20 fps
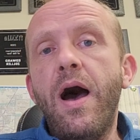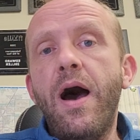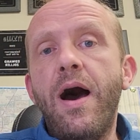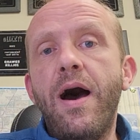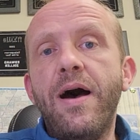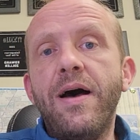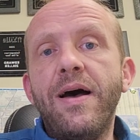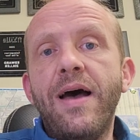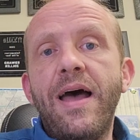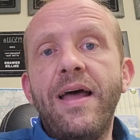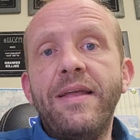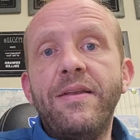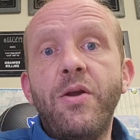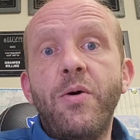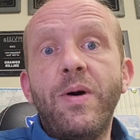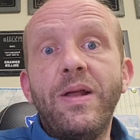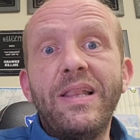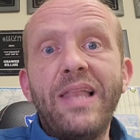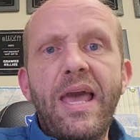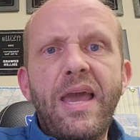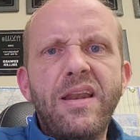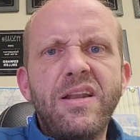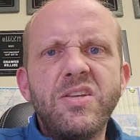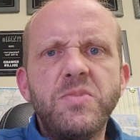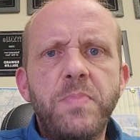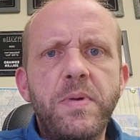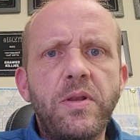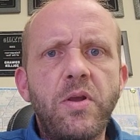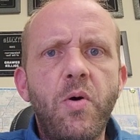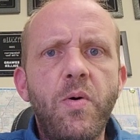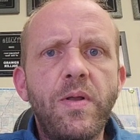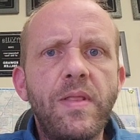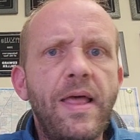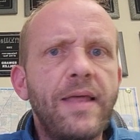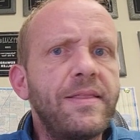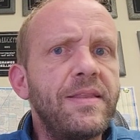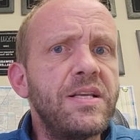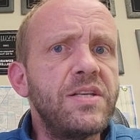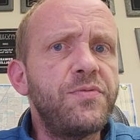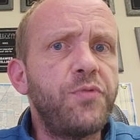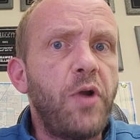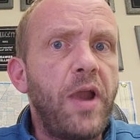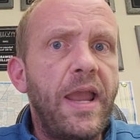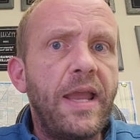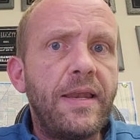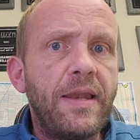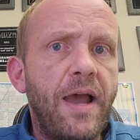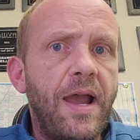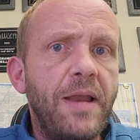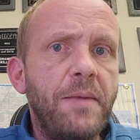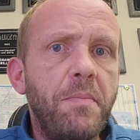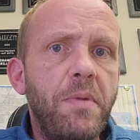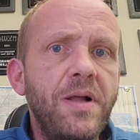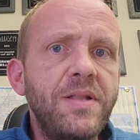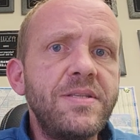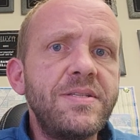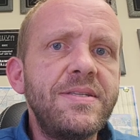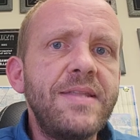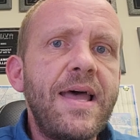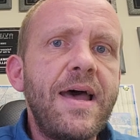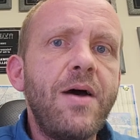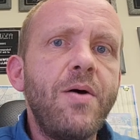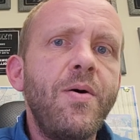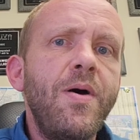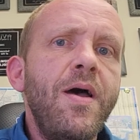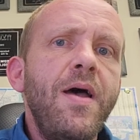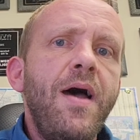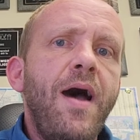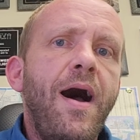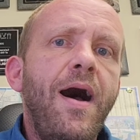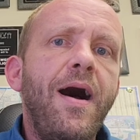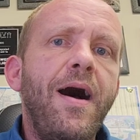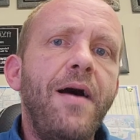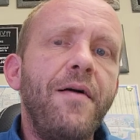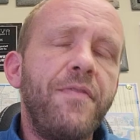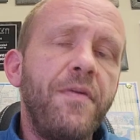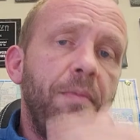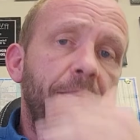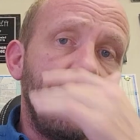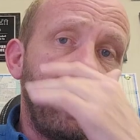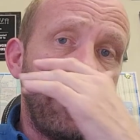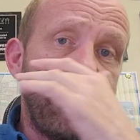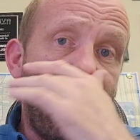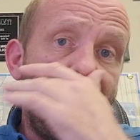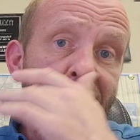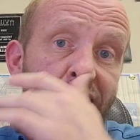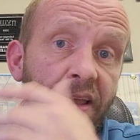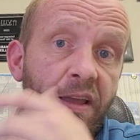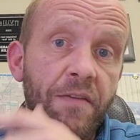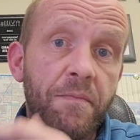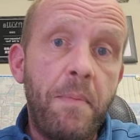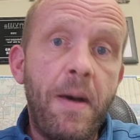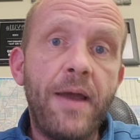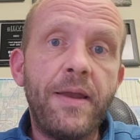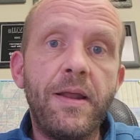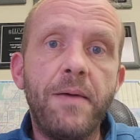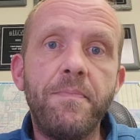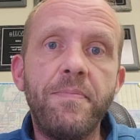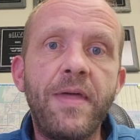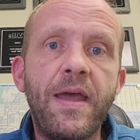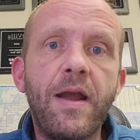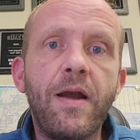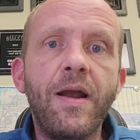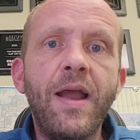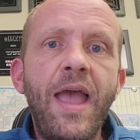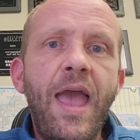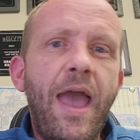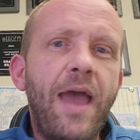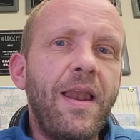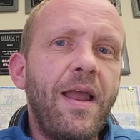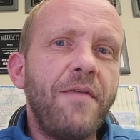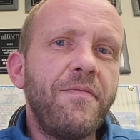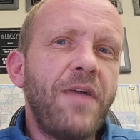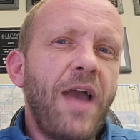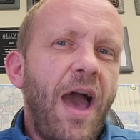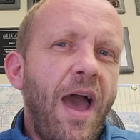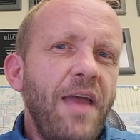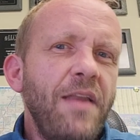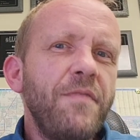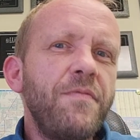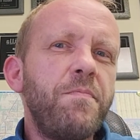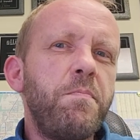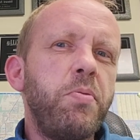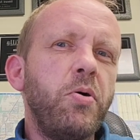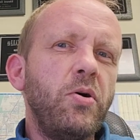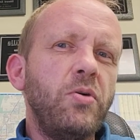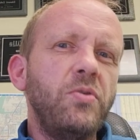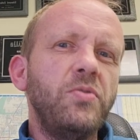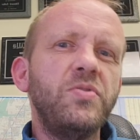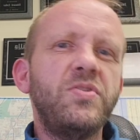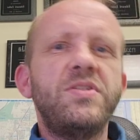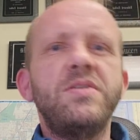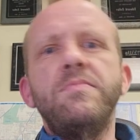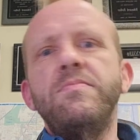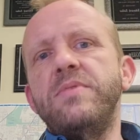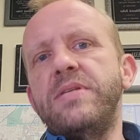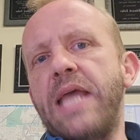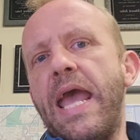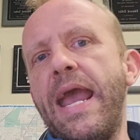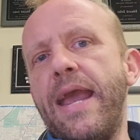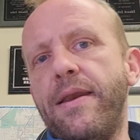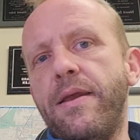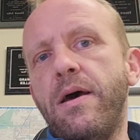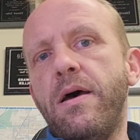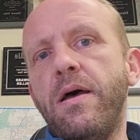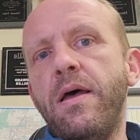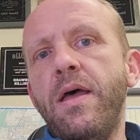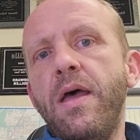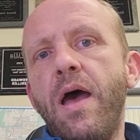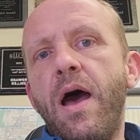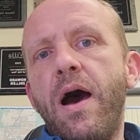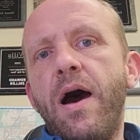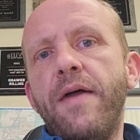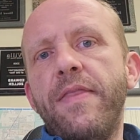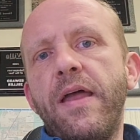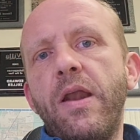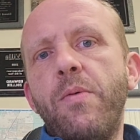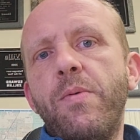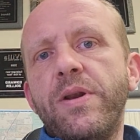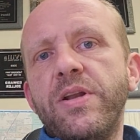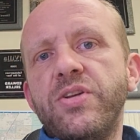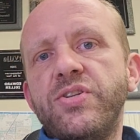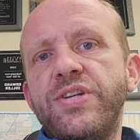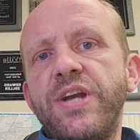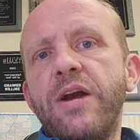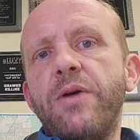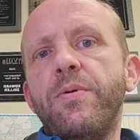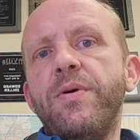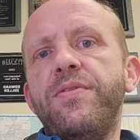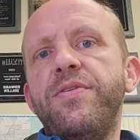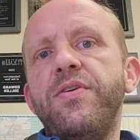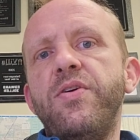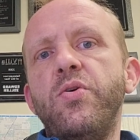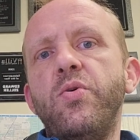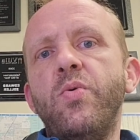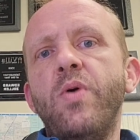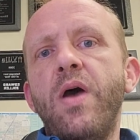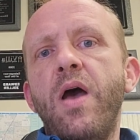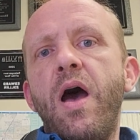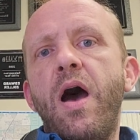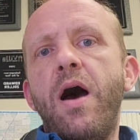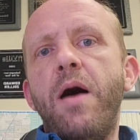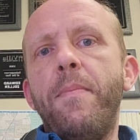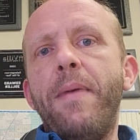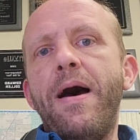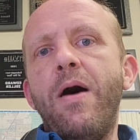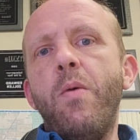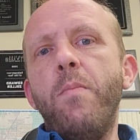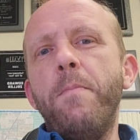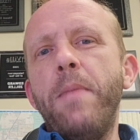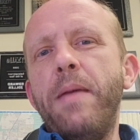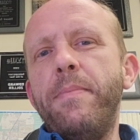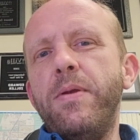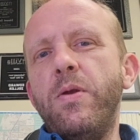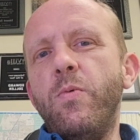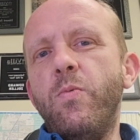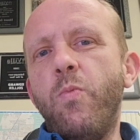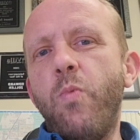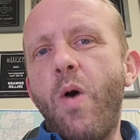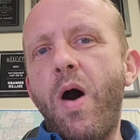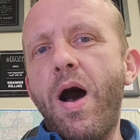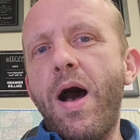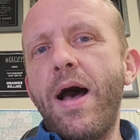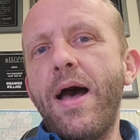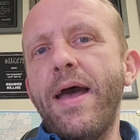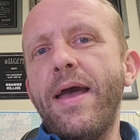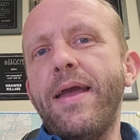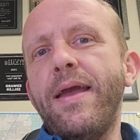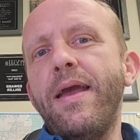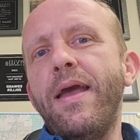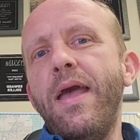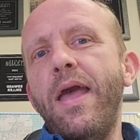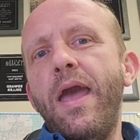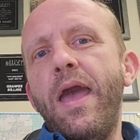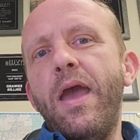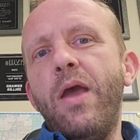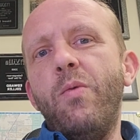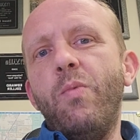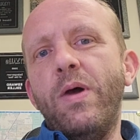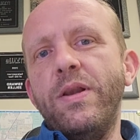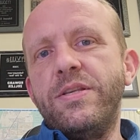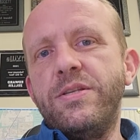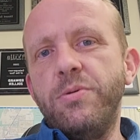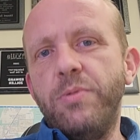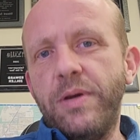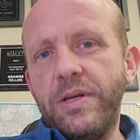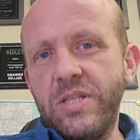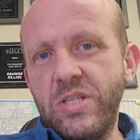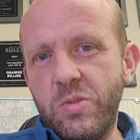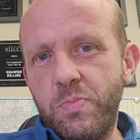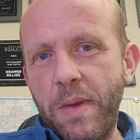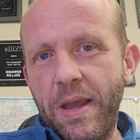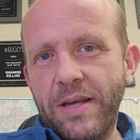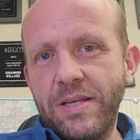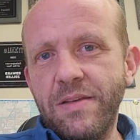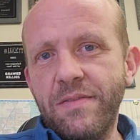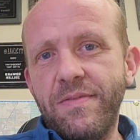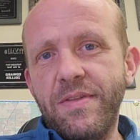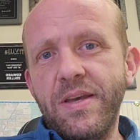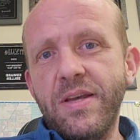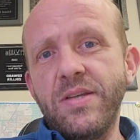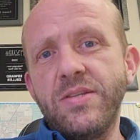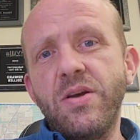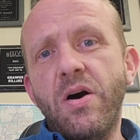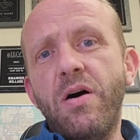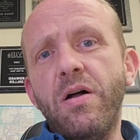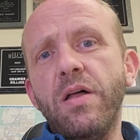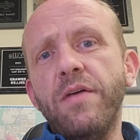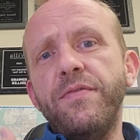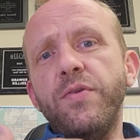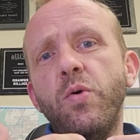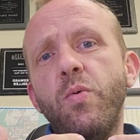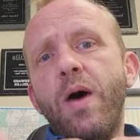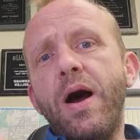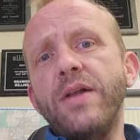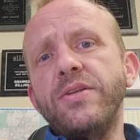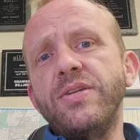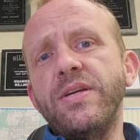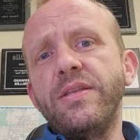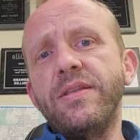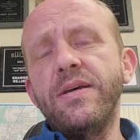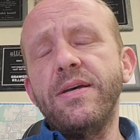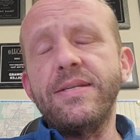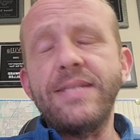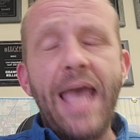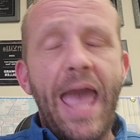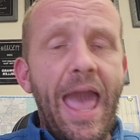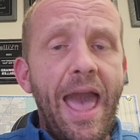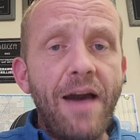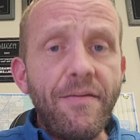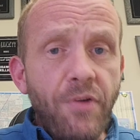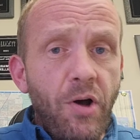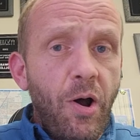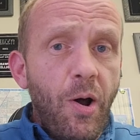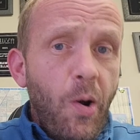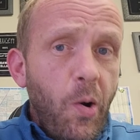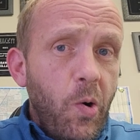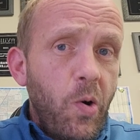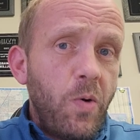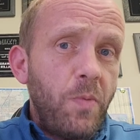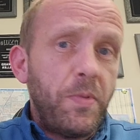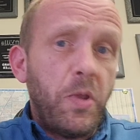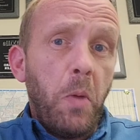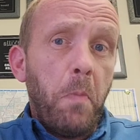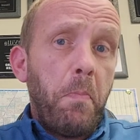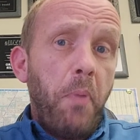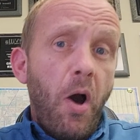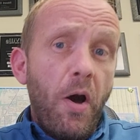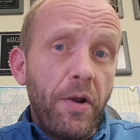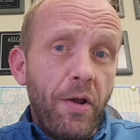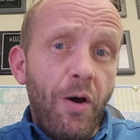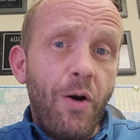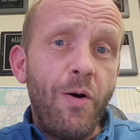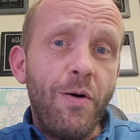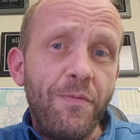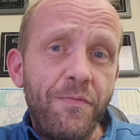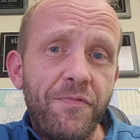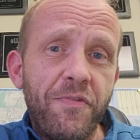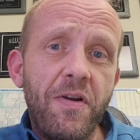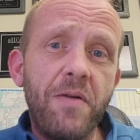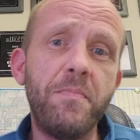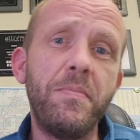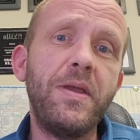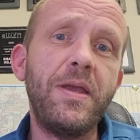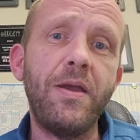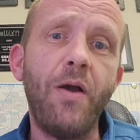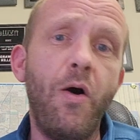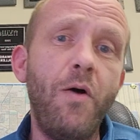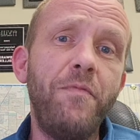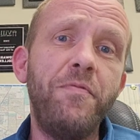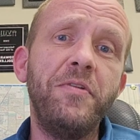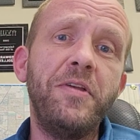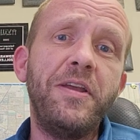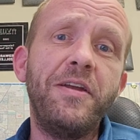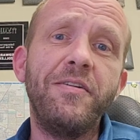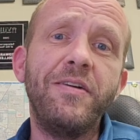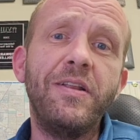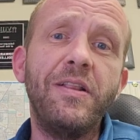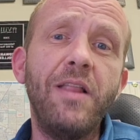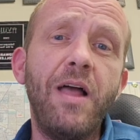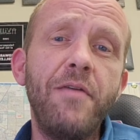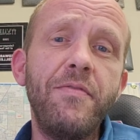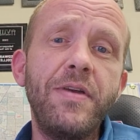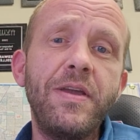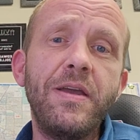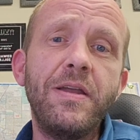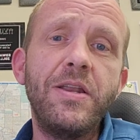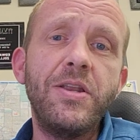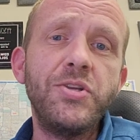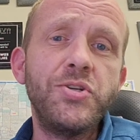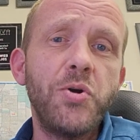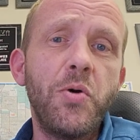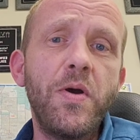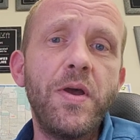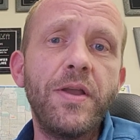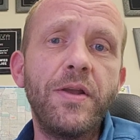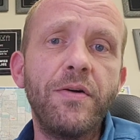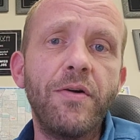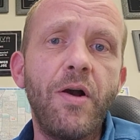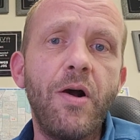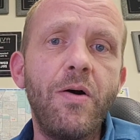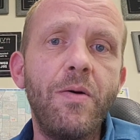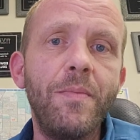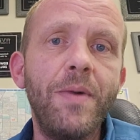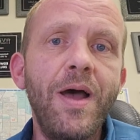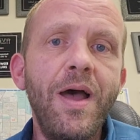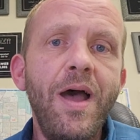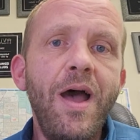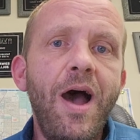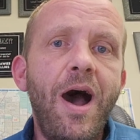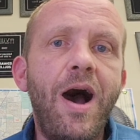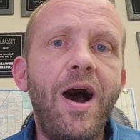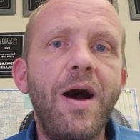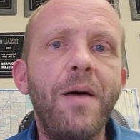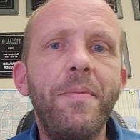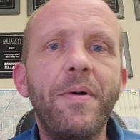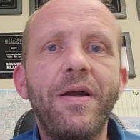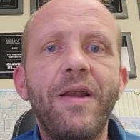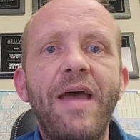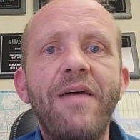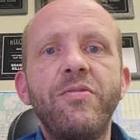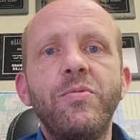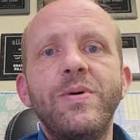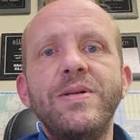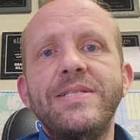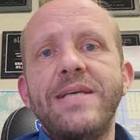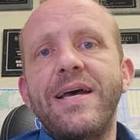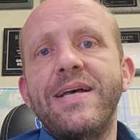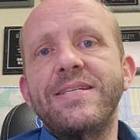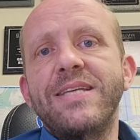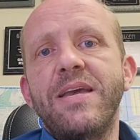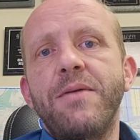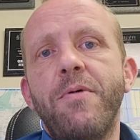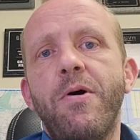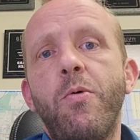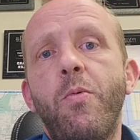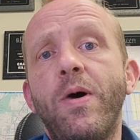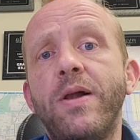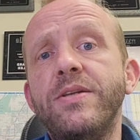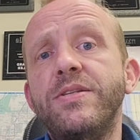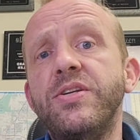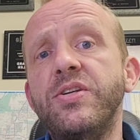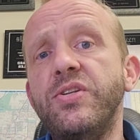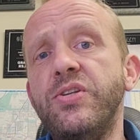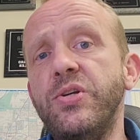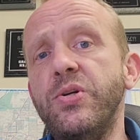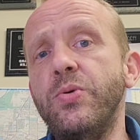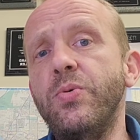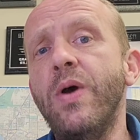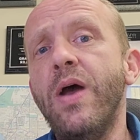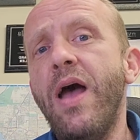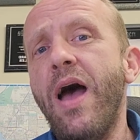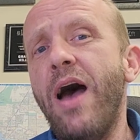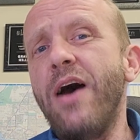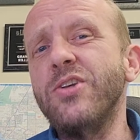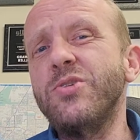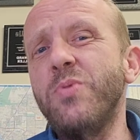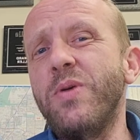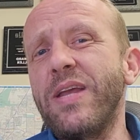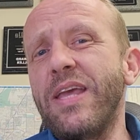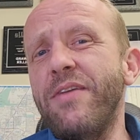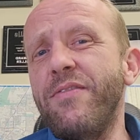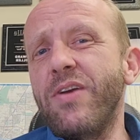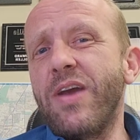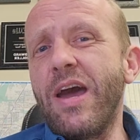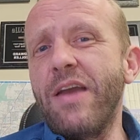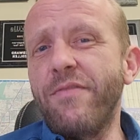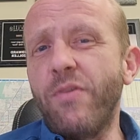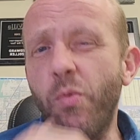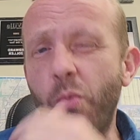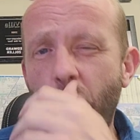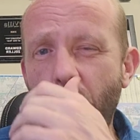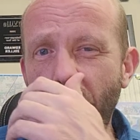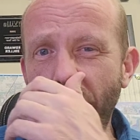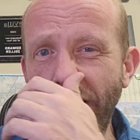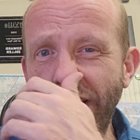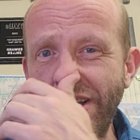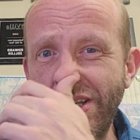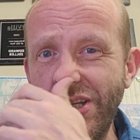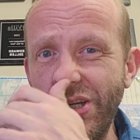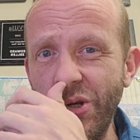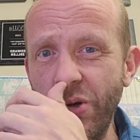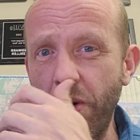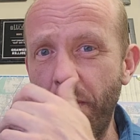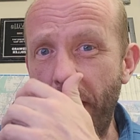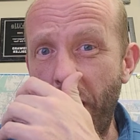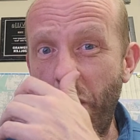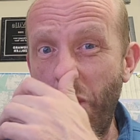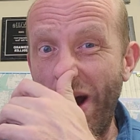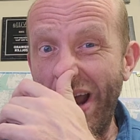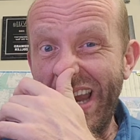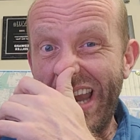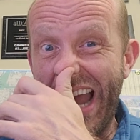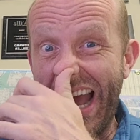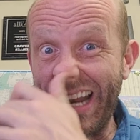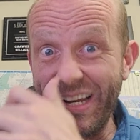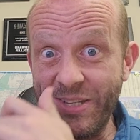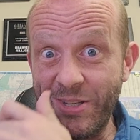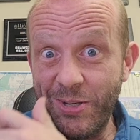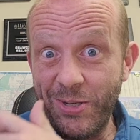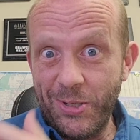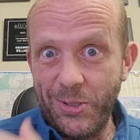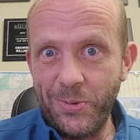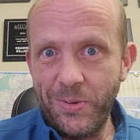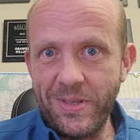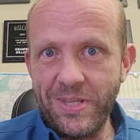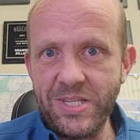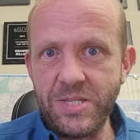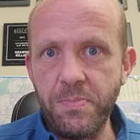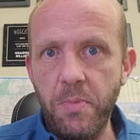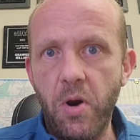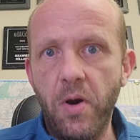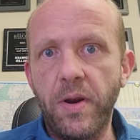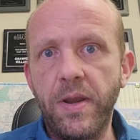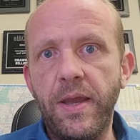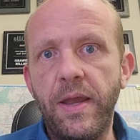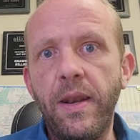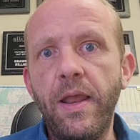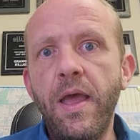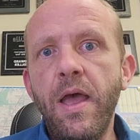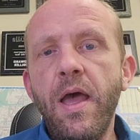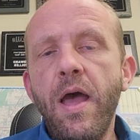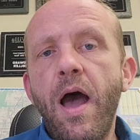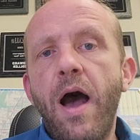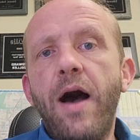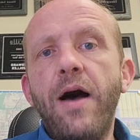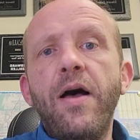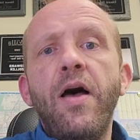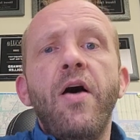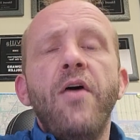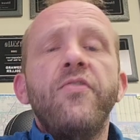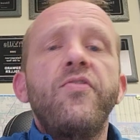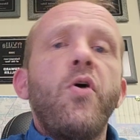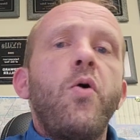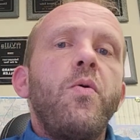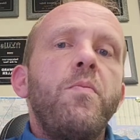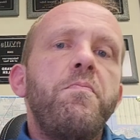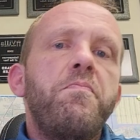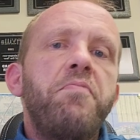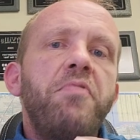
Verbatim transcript: Uh, I know Atlanta has been going like this for eight, nine months now from a colleague of mine up there, and I've kind of pulled some data uh, that I want to share with you about maybe why and what to expect of this. All of you watching this have a home. You bought a home from me. Hopefully you're loving and enjoying your home. Uh, but everyone's asking about what to do. I also want to give you kind of a warning too about what not to do in this market. Uh, so